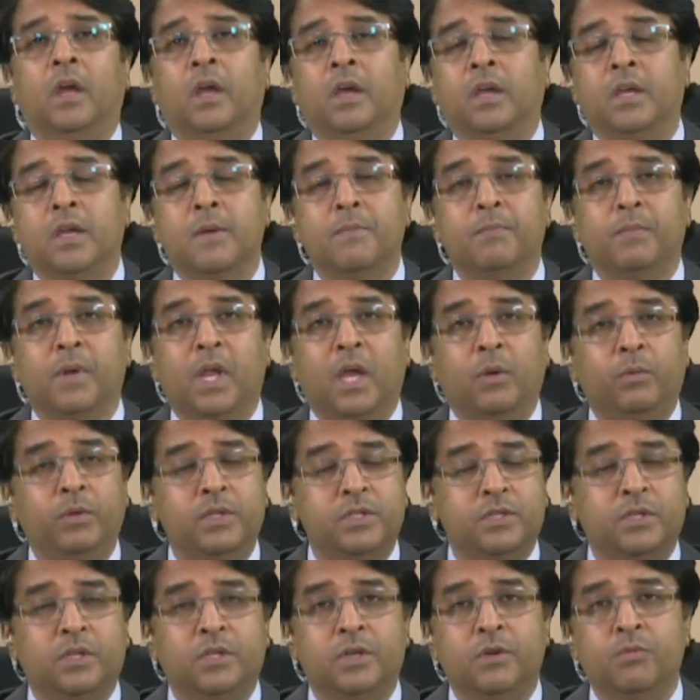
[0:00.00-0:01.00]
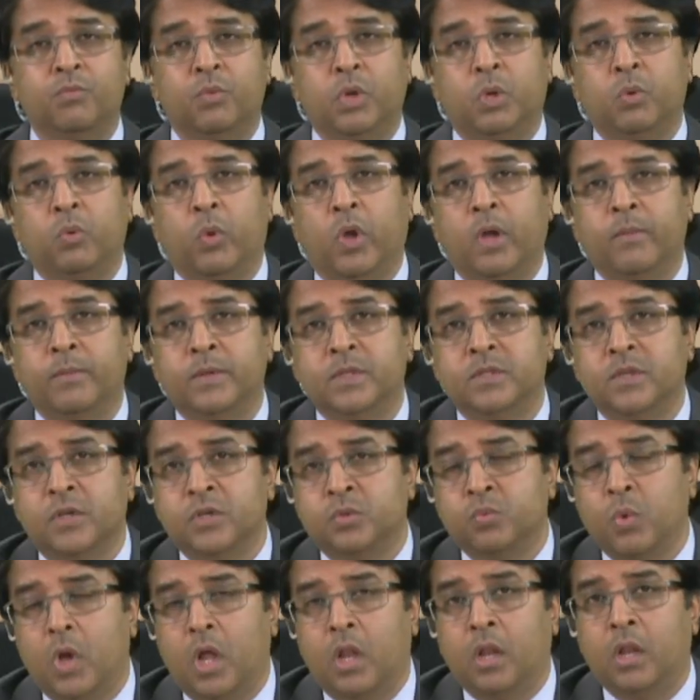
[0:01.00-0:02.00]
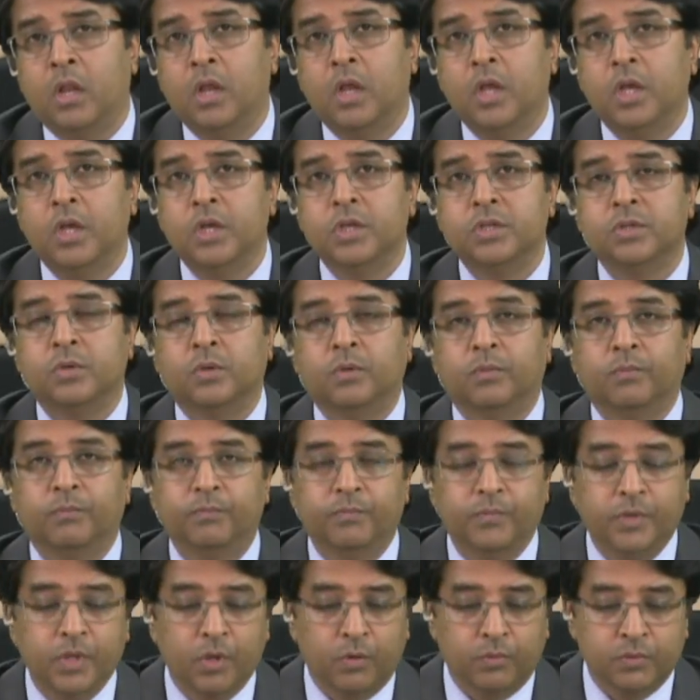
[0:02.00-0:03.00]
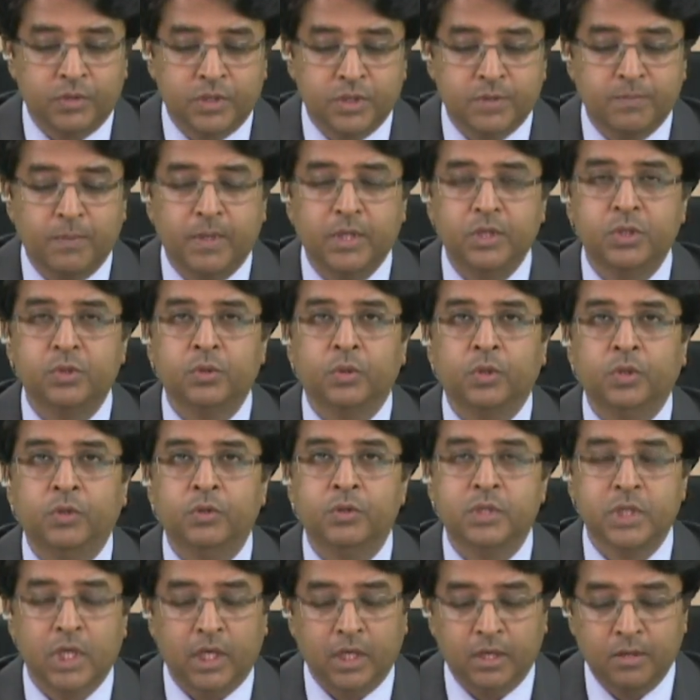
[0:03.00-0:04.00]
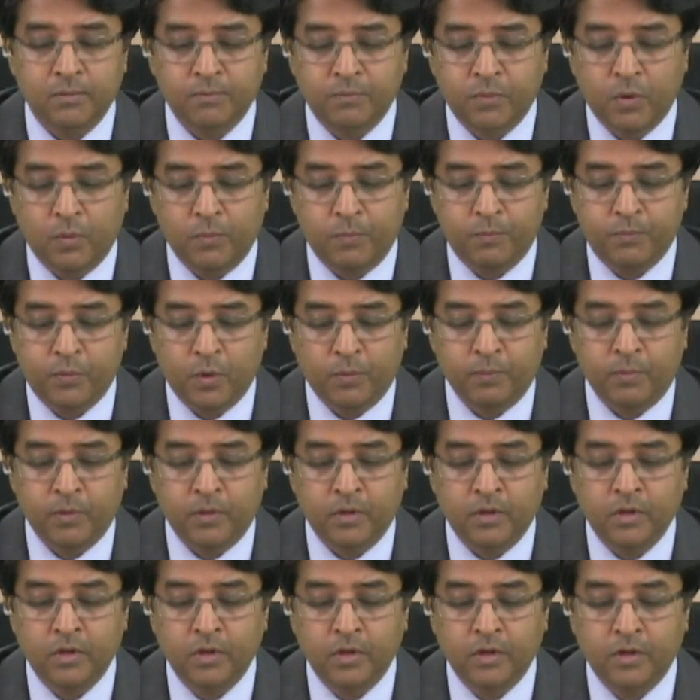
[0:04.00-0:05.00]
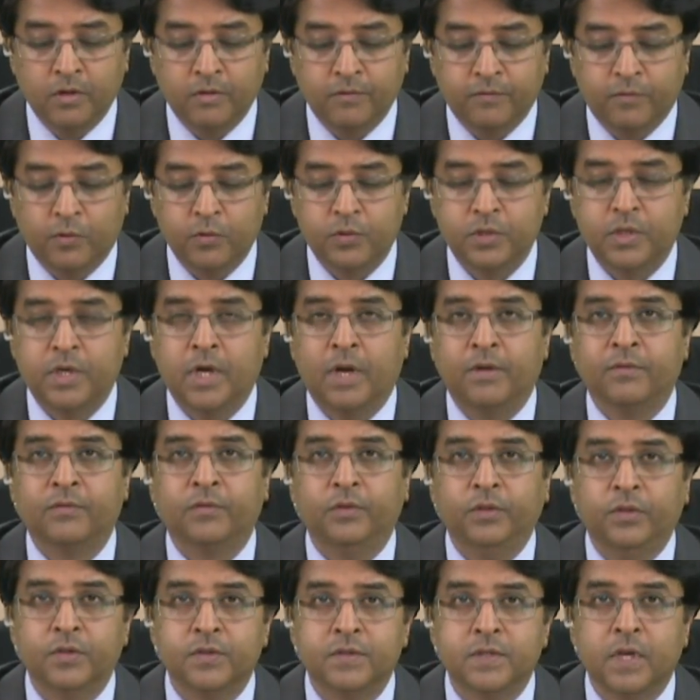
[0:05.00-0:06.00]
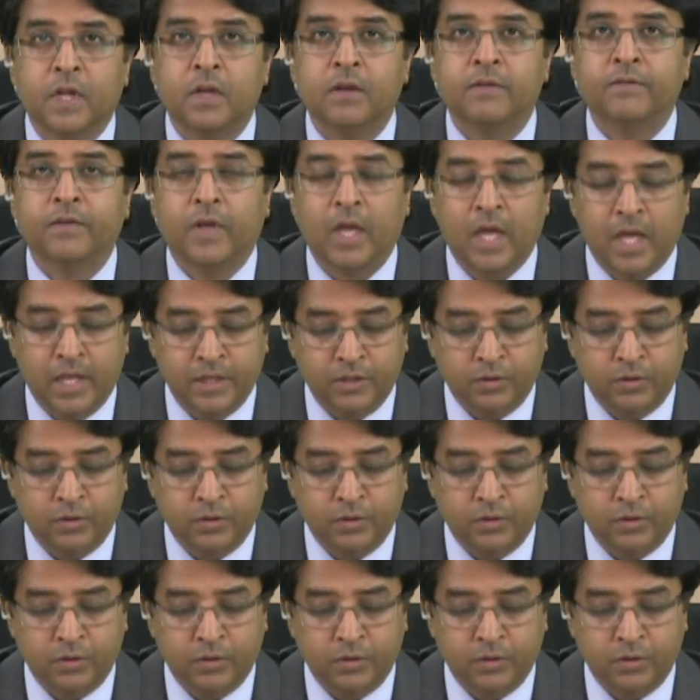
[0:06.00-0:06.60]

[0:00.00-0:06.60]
comply with certain requirements as well. So just make sure you take proper photographs for yourself and